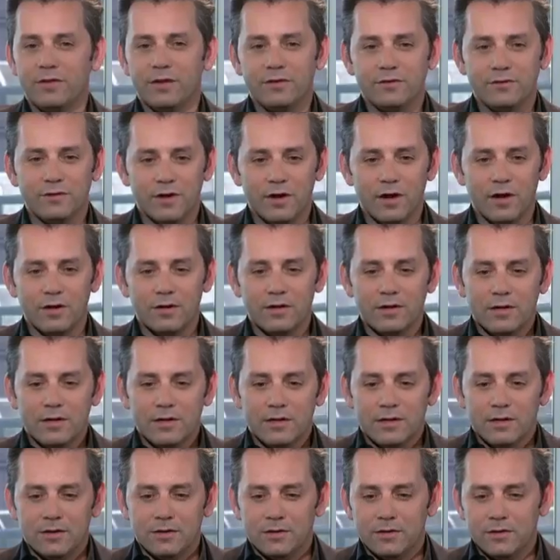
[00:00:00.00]
that
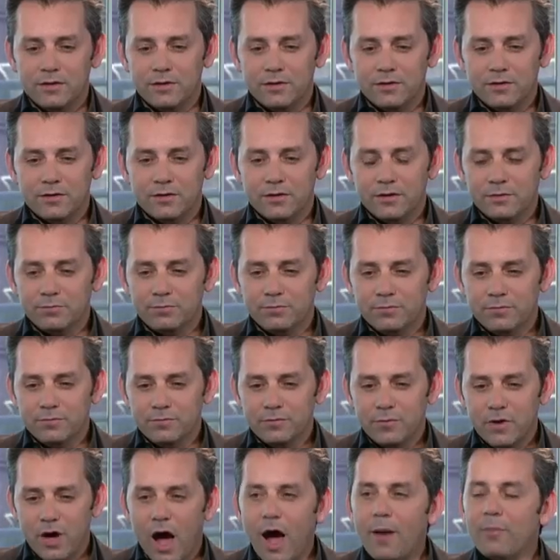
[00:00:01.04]
the
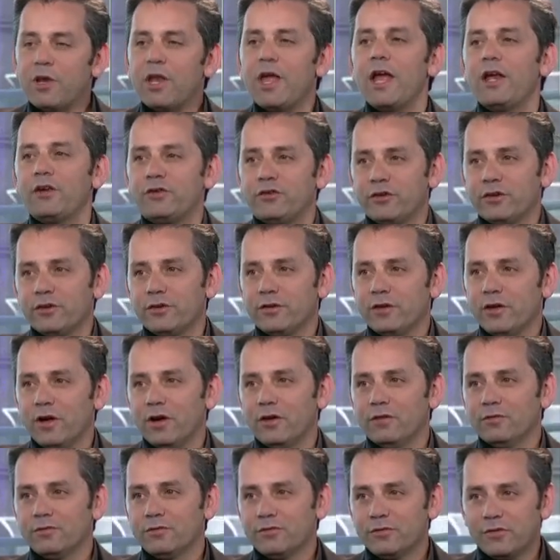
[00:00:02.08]
combination
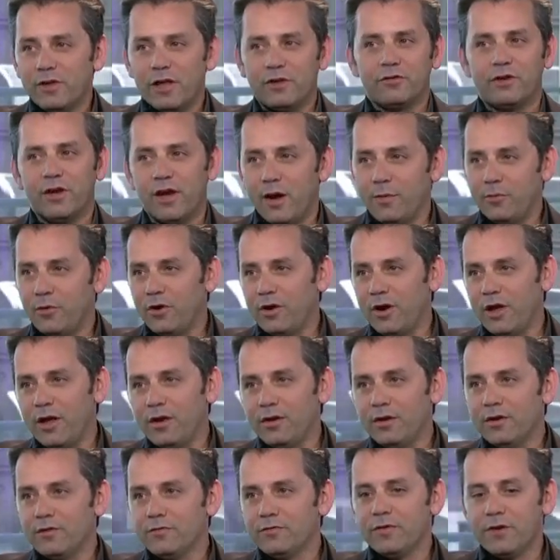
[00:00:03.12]
of Sledgehammer
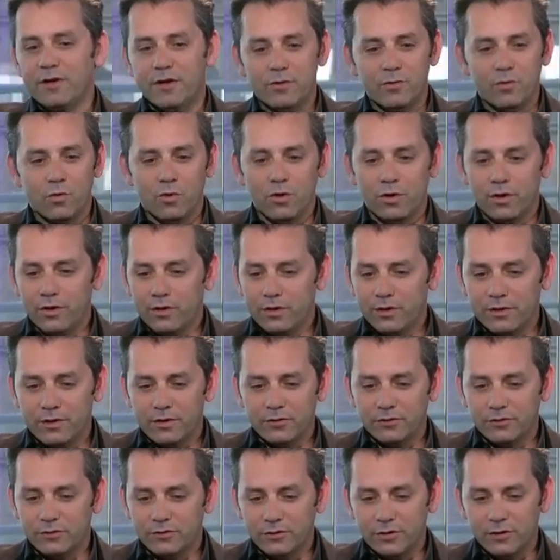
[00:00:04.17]
and Infinity Ward
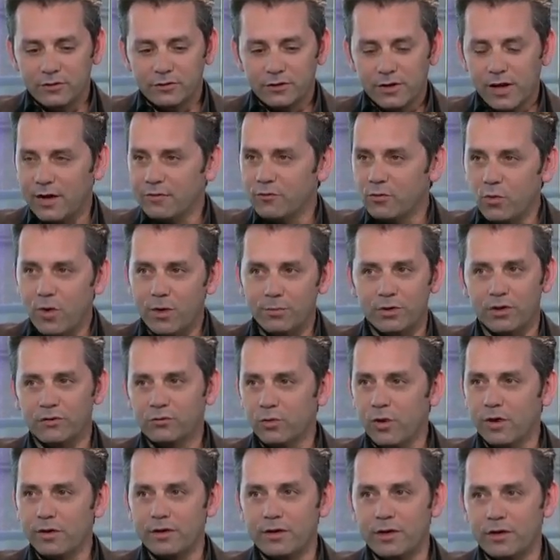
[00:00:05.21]
is kind of a 1
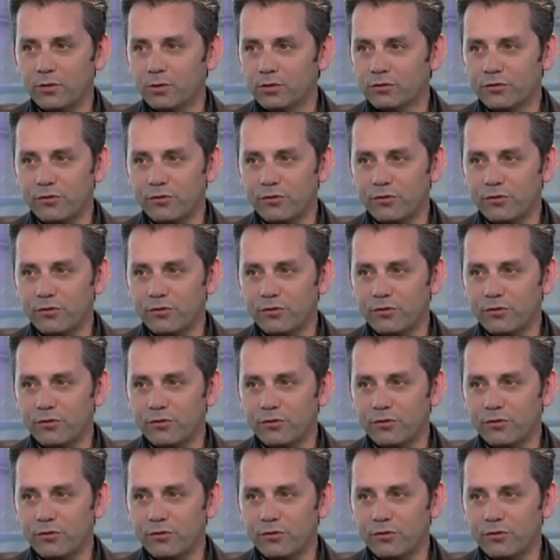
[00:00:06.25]
+ 1 =